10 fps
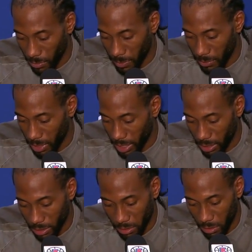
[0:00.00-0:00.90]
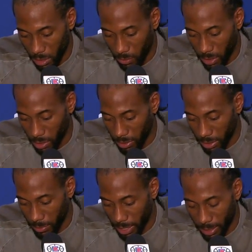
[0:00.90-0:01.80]
But with us, you know, we know
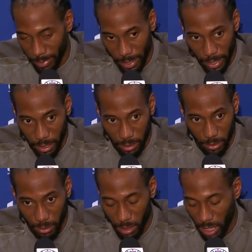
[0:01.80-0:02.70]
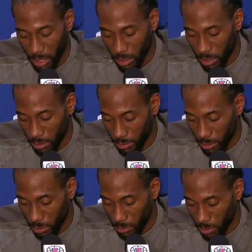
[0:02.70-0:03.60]
he's the best player, so you got to throw
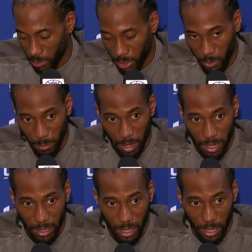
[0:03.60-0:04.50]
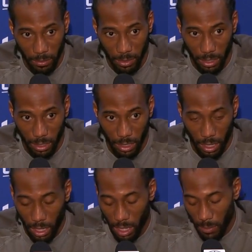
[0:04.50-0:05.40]
two or three bodies at him to
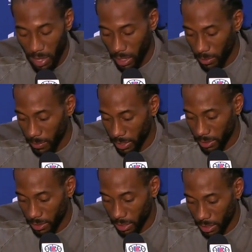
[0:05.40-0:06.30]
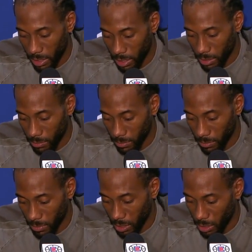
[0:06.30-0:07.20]
make him miss.
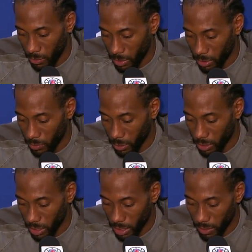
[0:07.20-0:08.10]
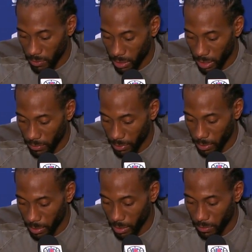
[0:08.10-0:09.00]
And, we was fortunate enough tonight
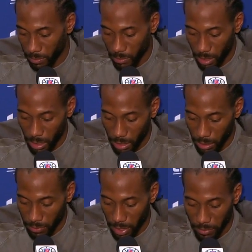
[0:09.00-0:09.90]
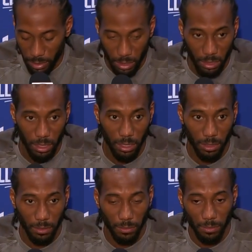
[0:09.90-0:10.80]
for him to go 5 for 16.